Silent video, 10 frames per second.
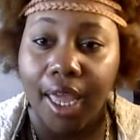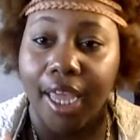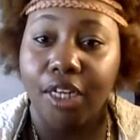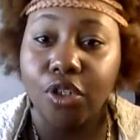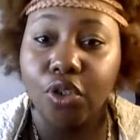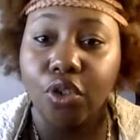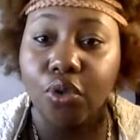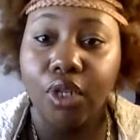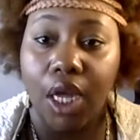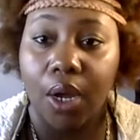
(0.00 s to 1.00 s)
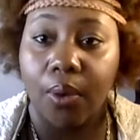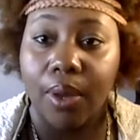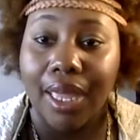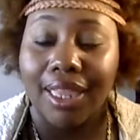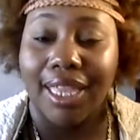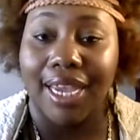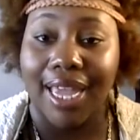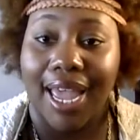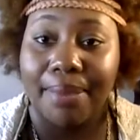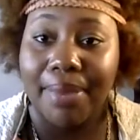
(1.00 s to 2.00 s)
And do you know that
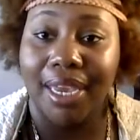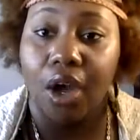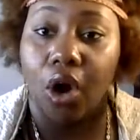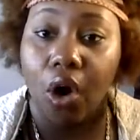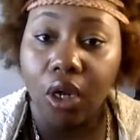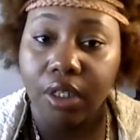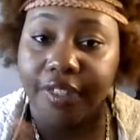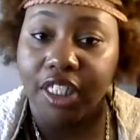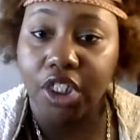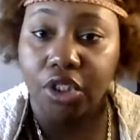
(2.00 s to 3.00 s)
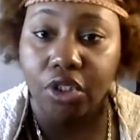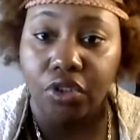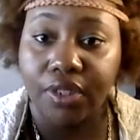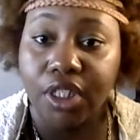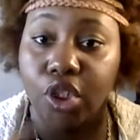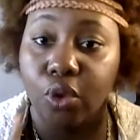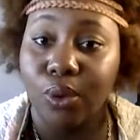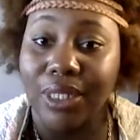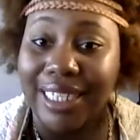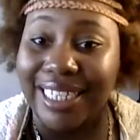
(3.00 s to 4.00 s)
God made all of His children
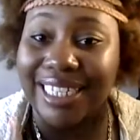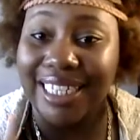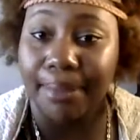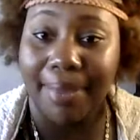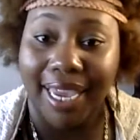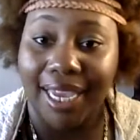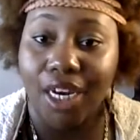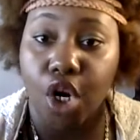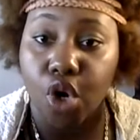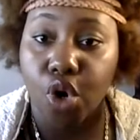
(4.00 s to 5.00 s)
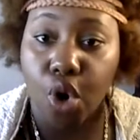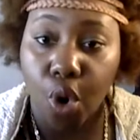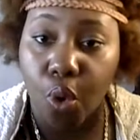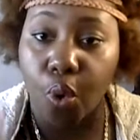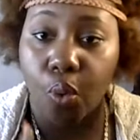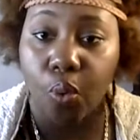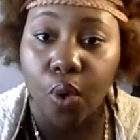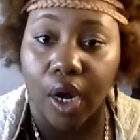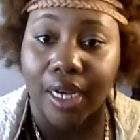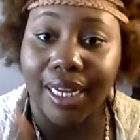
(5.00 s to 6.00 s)
uniquely made? No
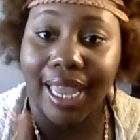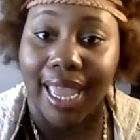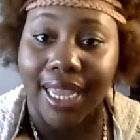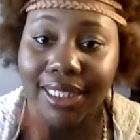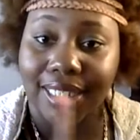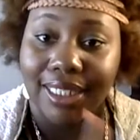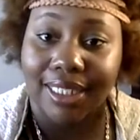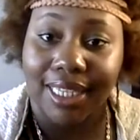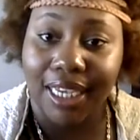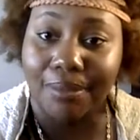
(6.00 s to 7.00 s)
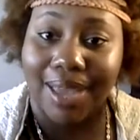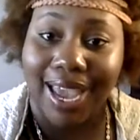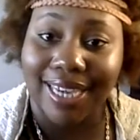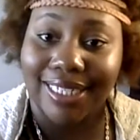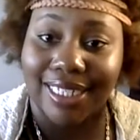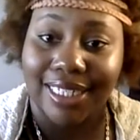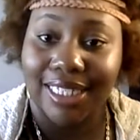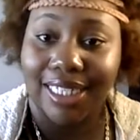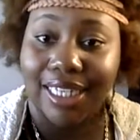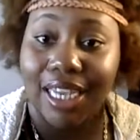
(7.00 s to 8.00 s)
one has the same
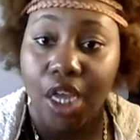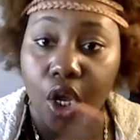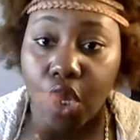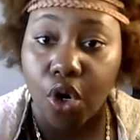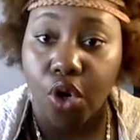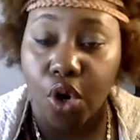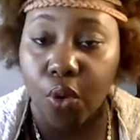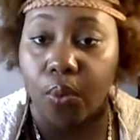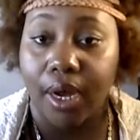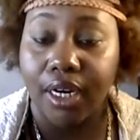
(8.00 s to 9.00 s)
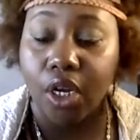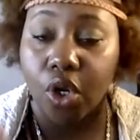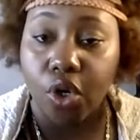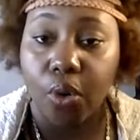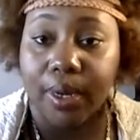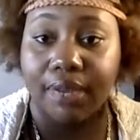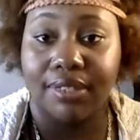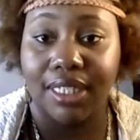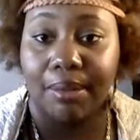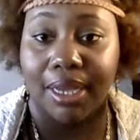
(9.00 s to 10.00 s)
identity. No one. No one has
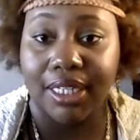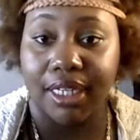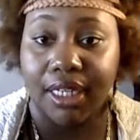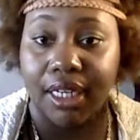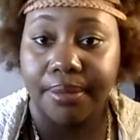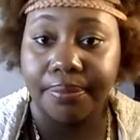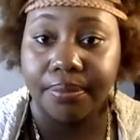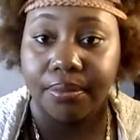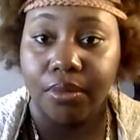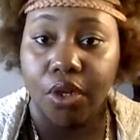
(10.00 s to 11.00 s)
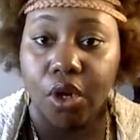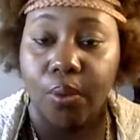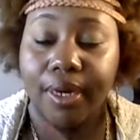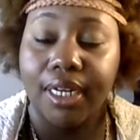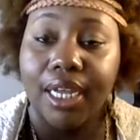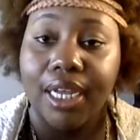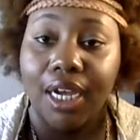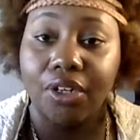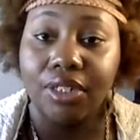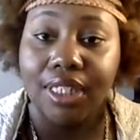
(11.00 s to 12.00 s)
the same identity. No one.
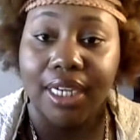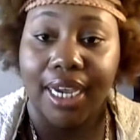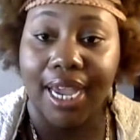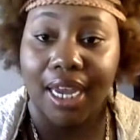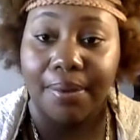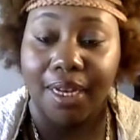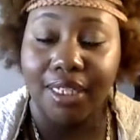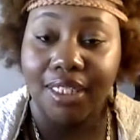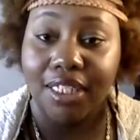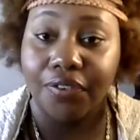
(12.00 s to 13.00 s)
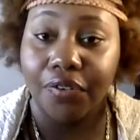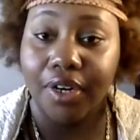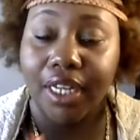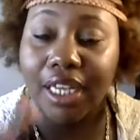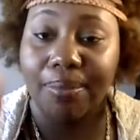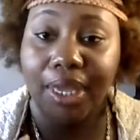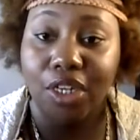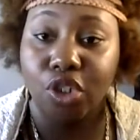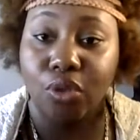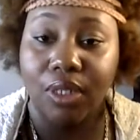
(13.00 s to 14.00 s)
Understand that God made us different and He made
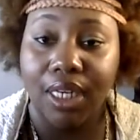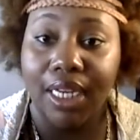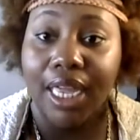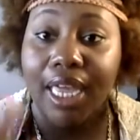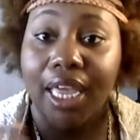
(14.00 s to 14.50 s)
us unique.